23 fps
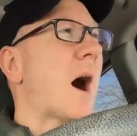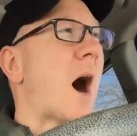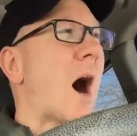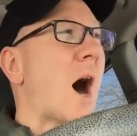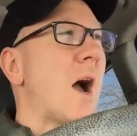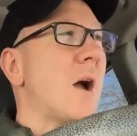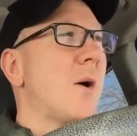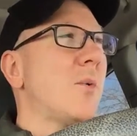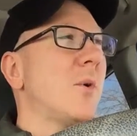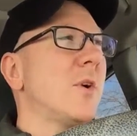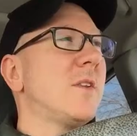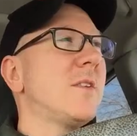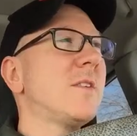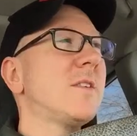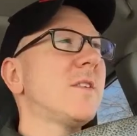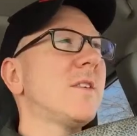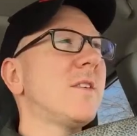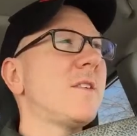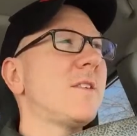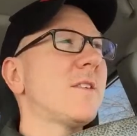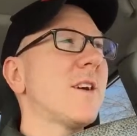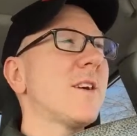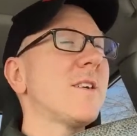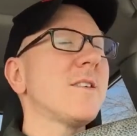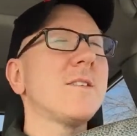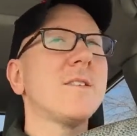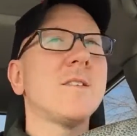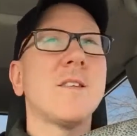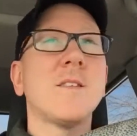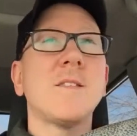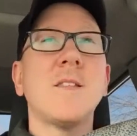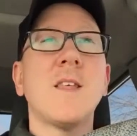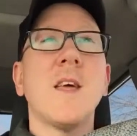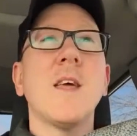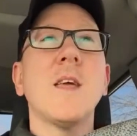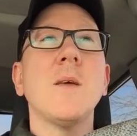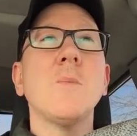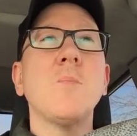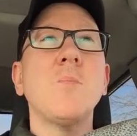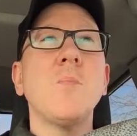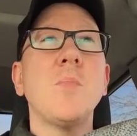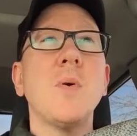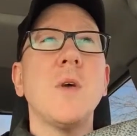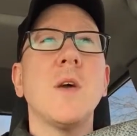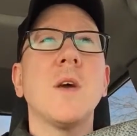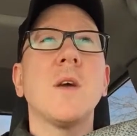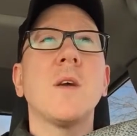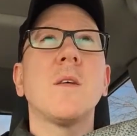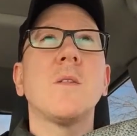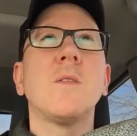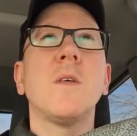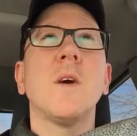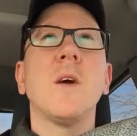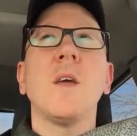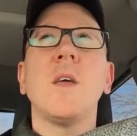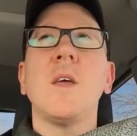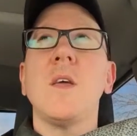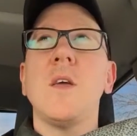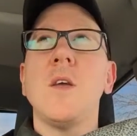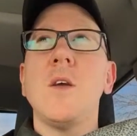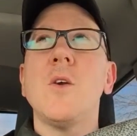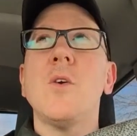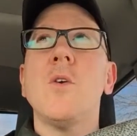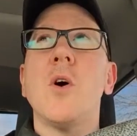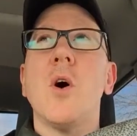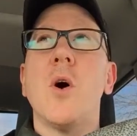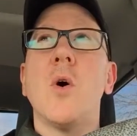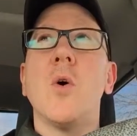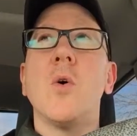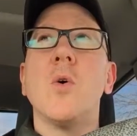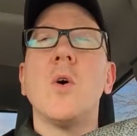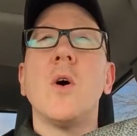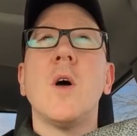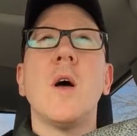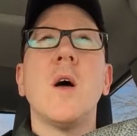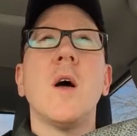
I would suggest that they pick the hero